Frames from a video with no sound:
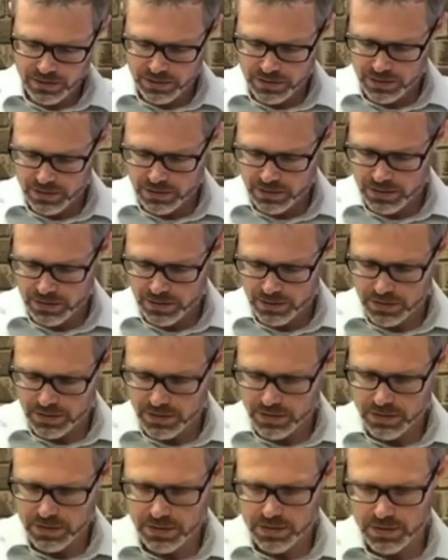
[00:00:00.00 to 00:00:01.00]

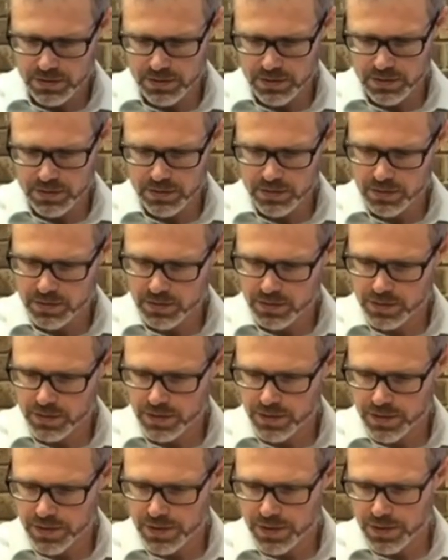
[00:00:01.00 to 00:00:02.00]

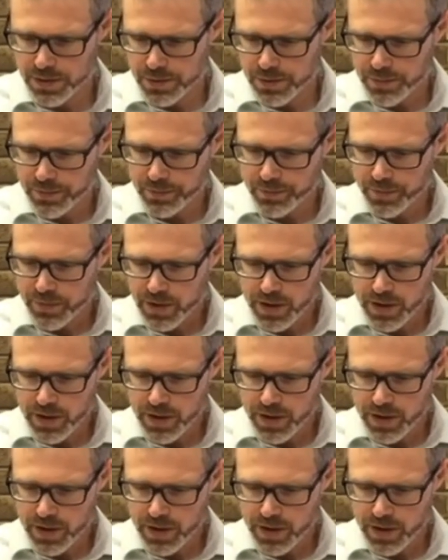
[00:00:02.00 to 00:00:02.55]
No one is speaking in this clip.